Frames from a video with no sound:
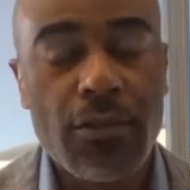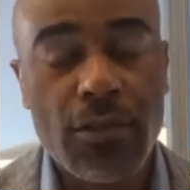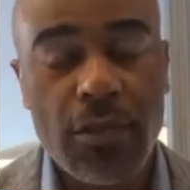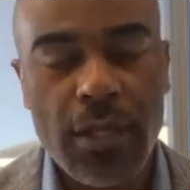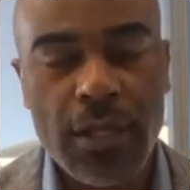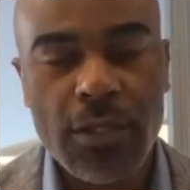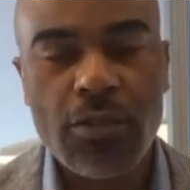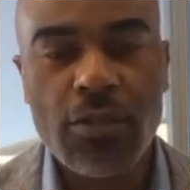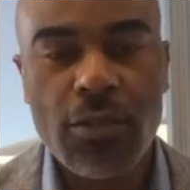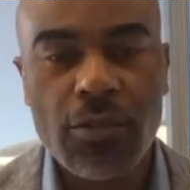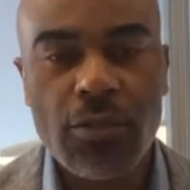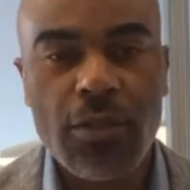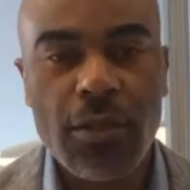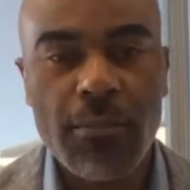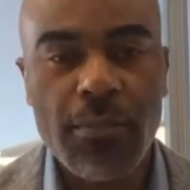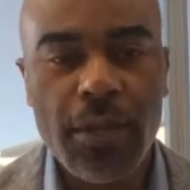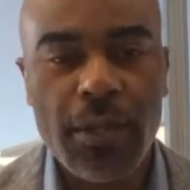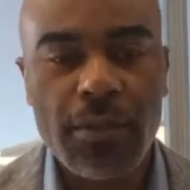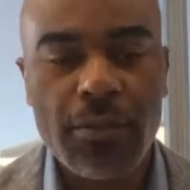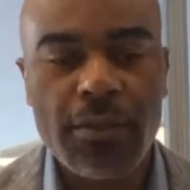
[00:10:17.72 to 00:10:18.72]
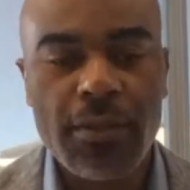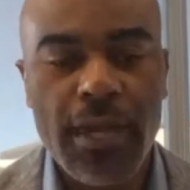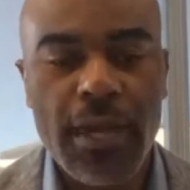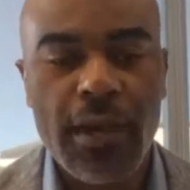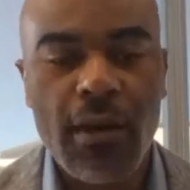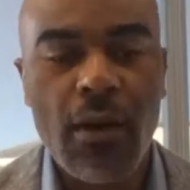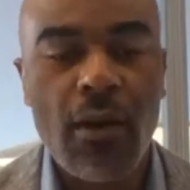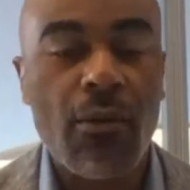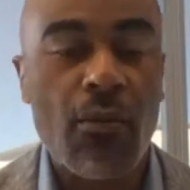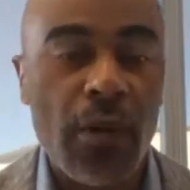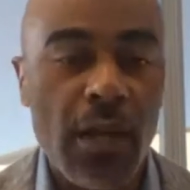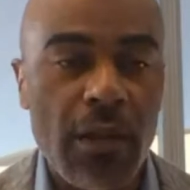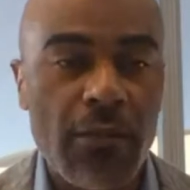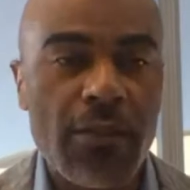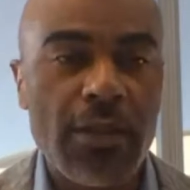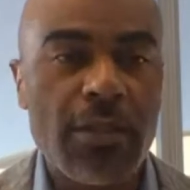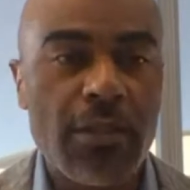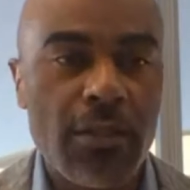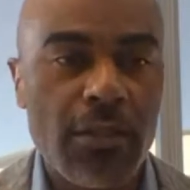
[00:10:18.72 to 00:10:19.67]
introducing bills that are relevant